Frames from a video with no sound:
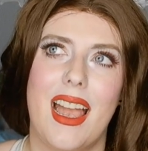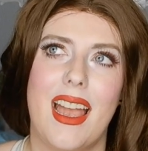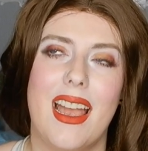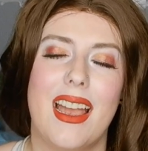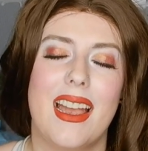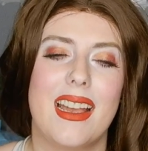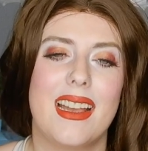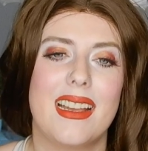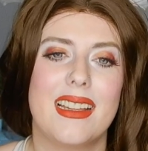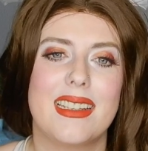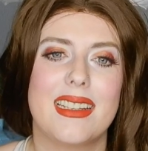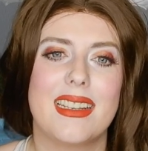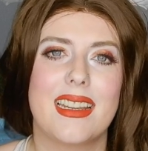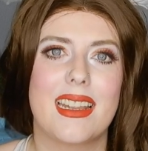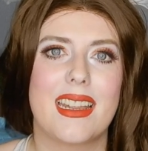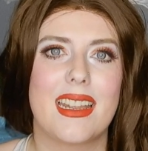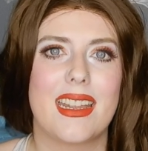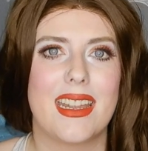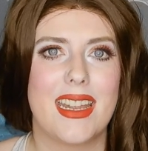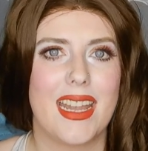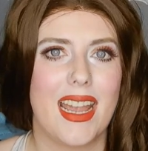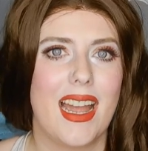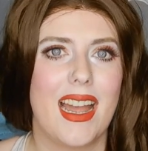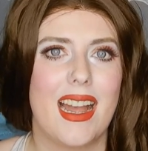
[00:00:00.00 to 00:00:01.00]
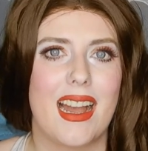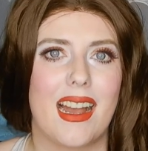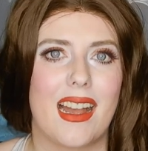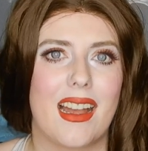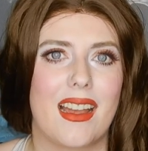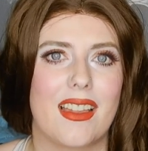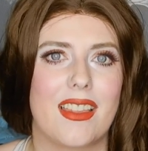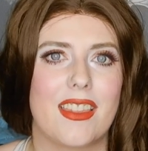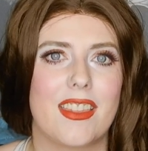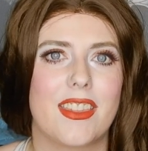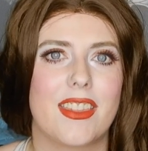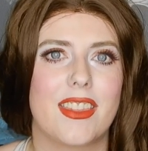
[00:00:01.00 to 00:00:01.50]
And
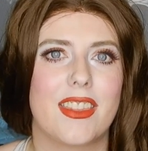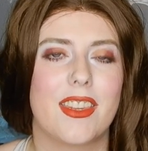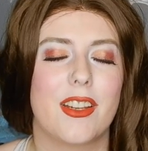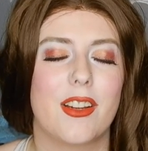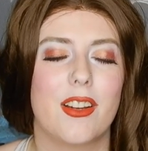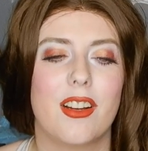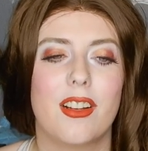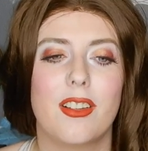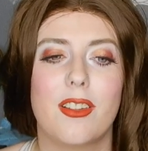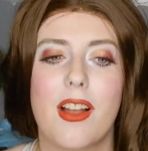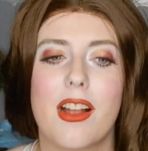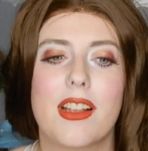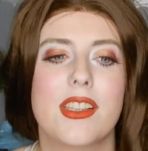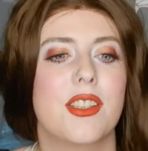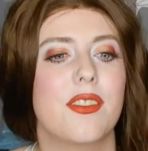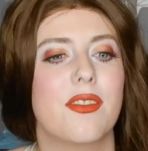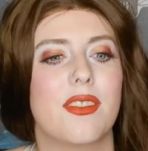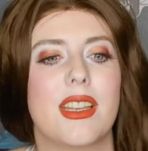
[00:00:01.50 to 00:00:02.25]
yeah, there are lots